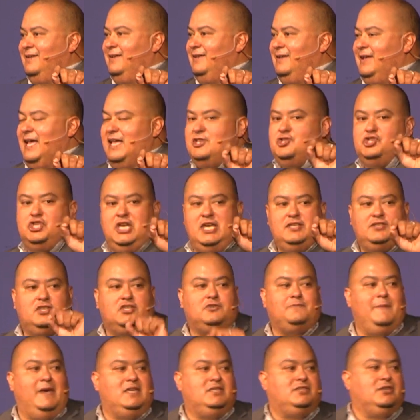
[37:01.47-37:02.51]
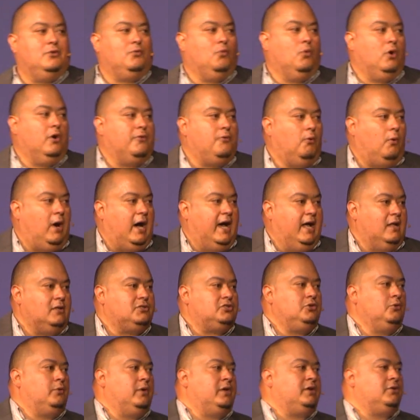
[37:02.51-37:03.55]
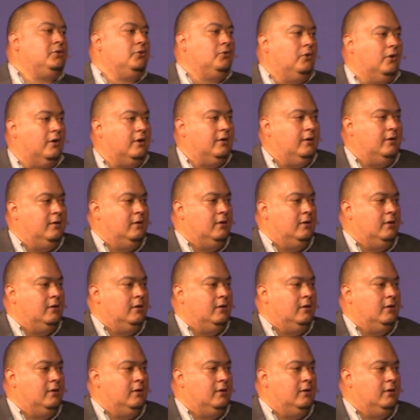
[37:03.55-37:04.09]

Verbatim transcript: And Jesus makes it worthwhile to endure